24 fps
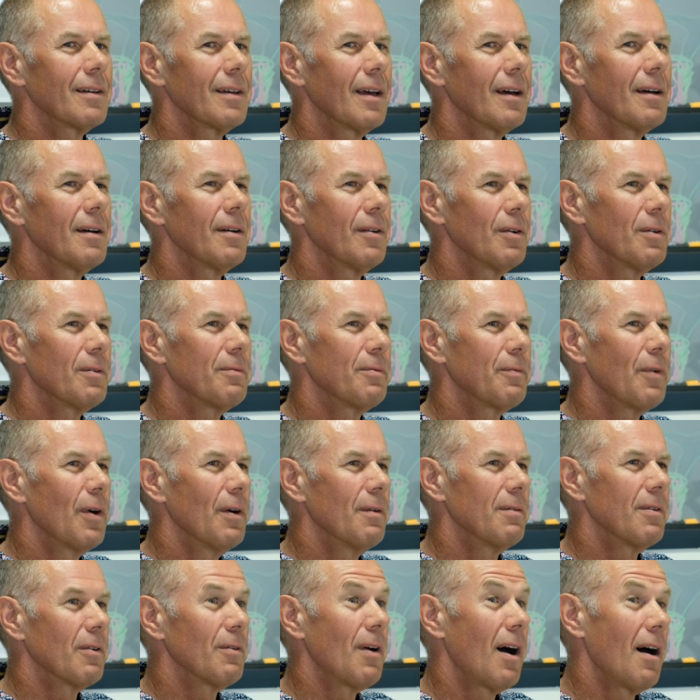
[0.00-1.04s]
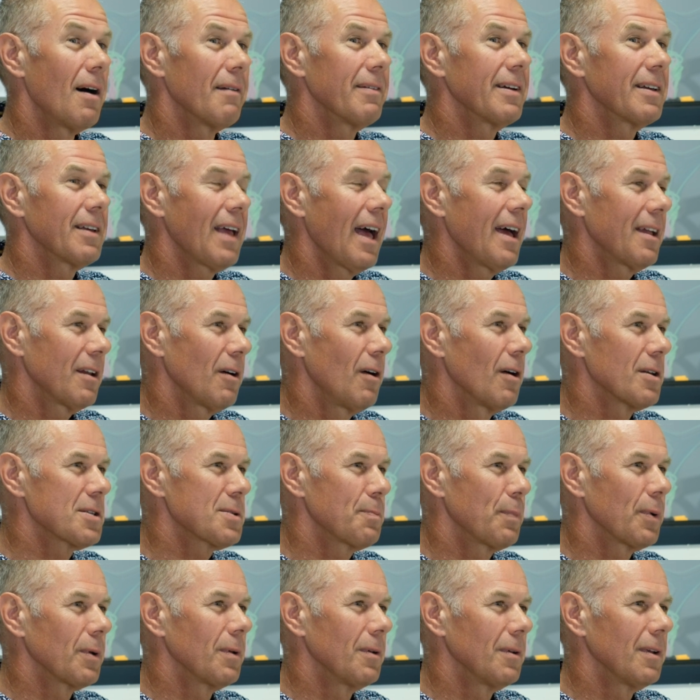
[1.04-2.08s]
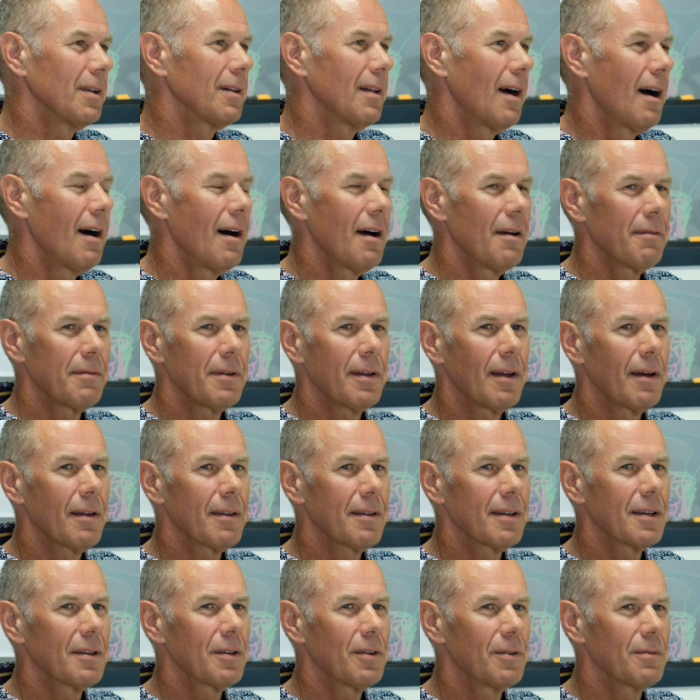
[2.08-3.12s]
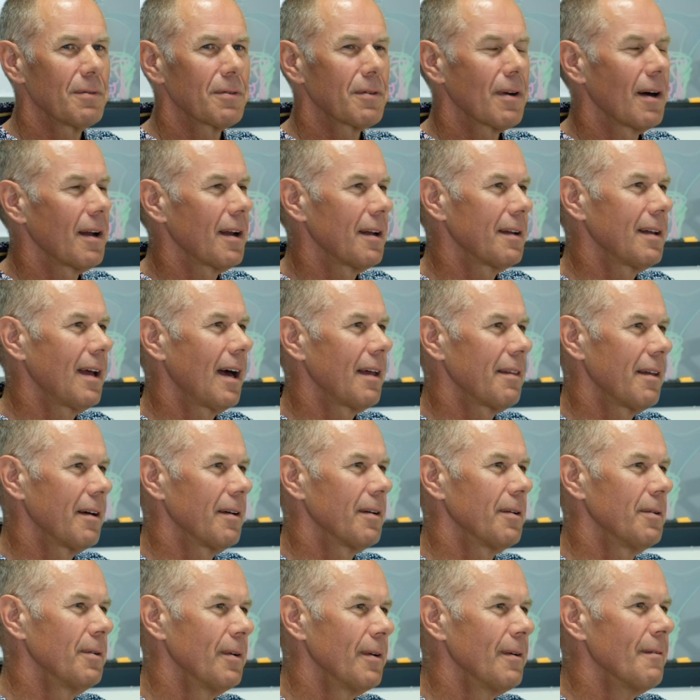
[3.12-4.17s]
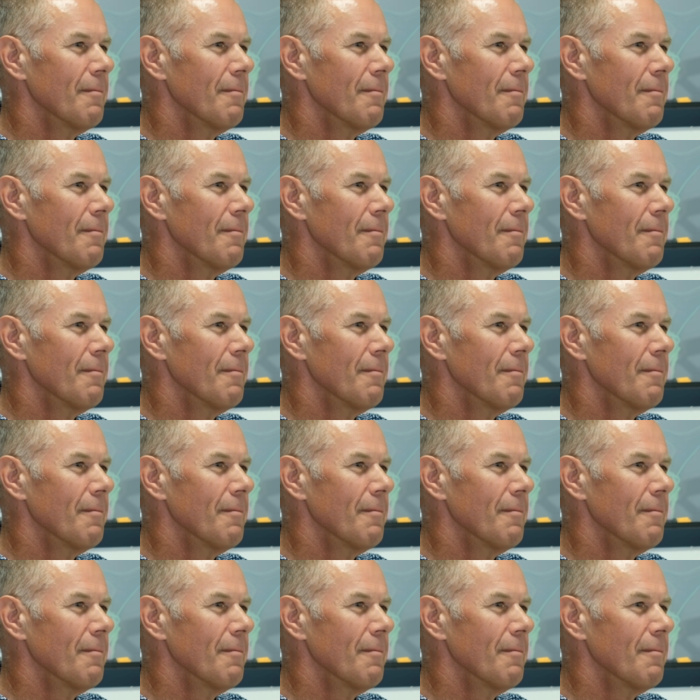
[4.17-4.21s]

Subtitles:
Yeah, of arriving at hospital alive, and I think you've got another.